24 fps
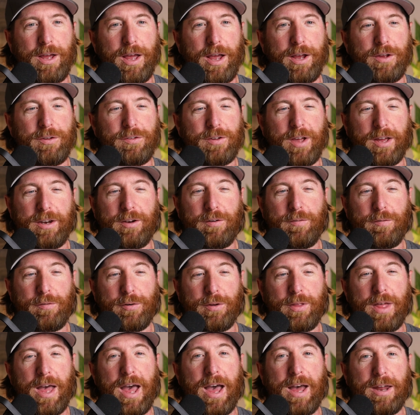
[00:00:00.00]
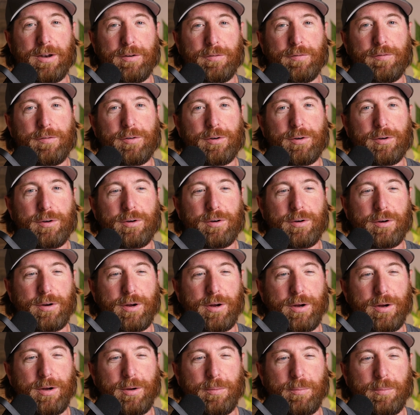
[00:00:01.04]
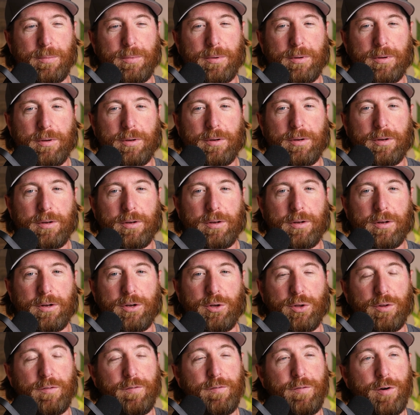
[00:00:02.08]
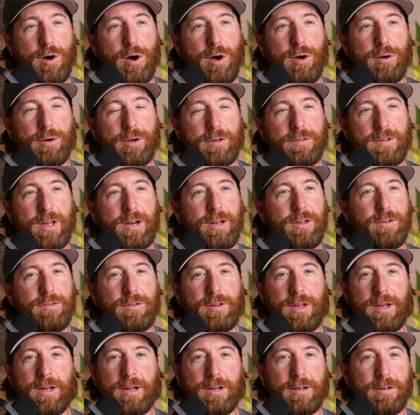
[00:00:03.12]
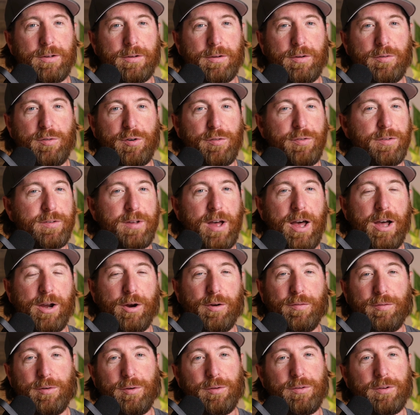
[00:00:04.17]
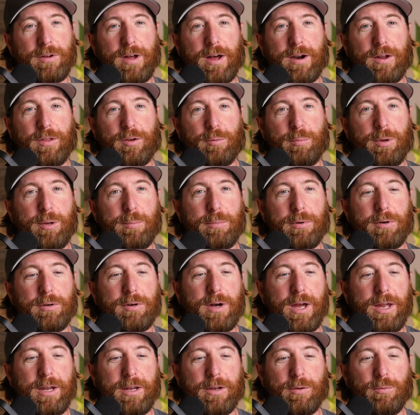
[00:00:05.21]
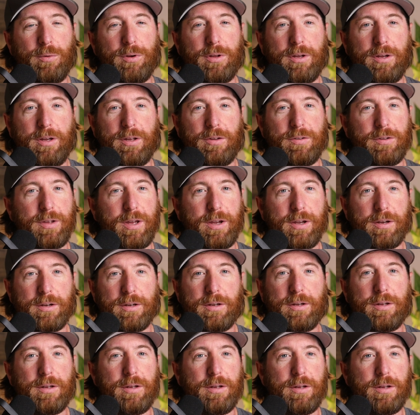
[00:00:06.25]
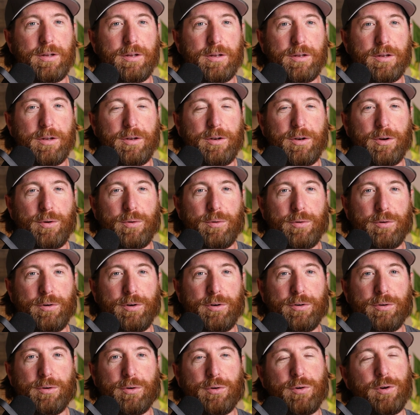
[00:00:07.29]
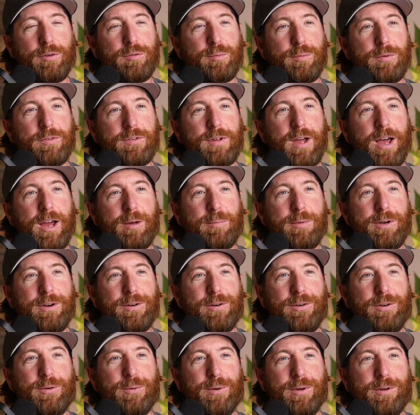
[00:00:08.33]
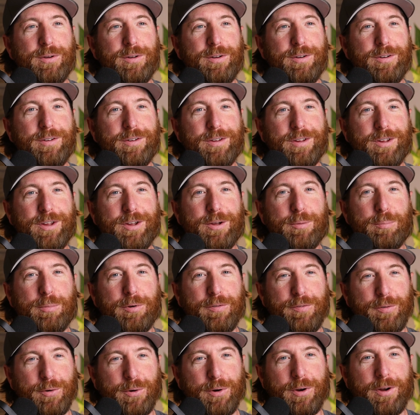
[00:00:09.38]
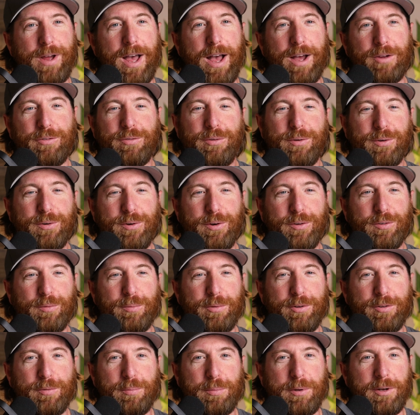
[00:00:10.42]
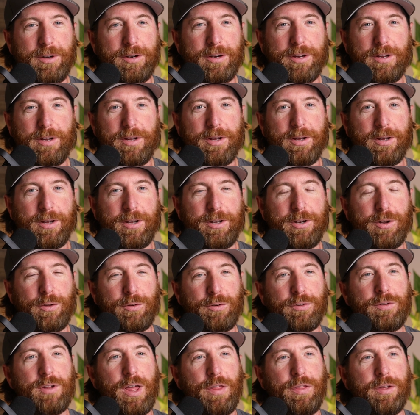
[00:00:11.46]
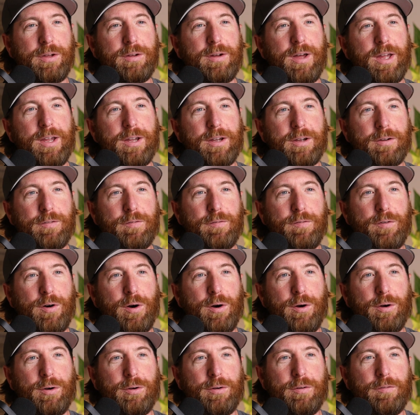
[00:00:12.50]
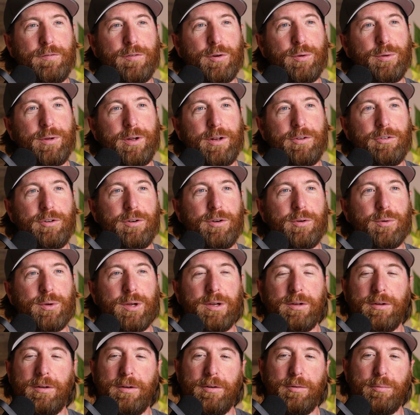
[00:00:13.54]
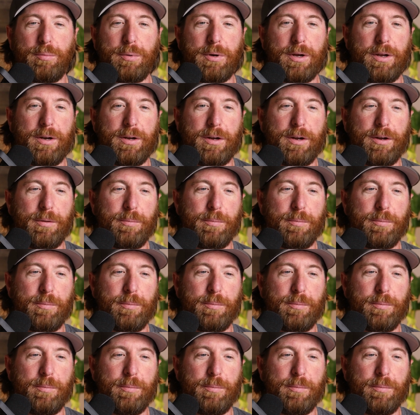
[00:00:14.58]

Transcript: excited for that for the fall, because that is like, for photographers and a lot of other people alike, it really is like literal Christmas time here in New England before actual Christmas. But there's nothing like fall foliage in New England. But